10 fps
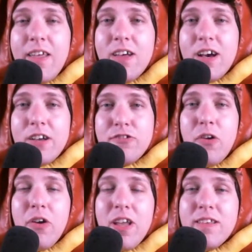in the
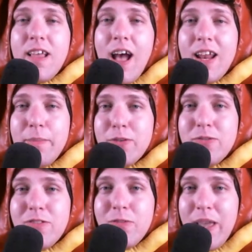luxurious
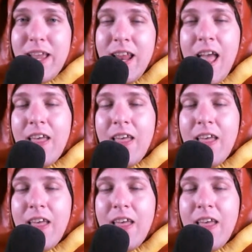honeymoon suite.